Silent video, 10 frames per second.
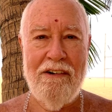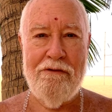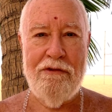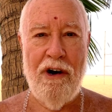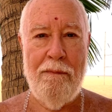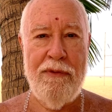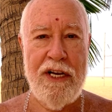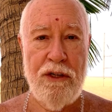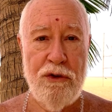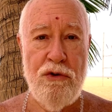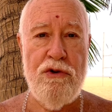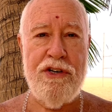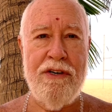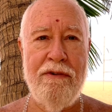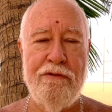from the
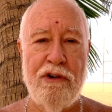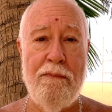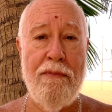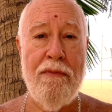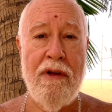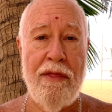illusion, from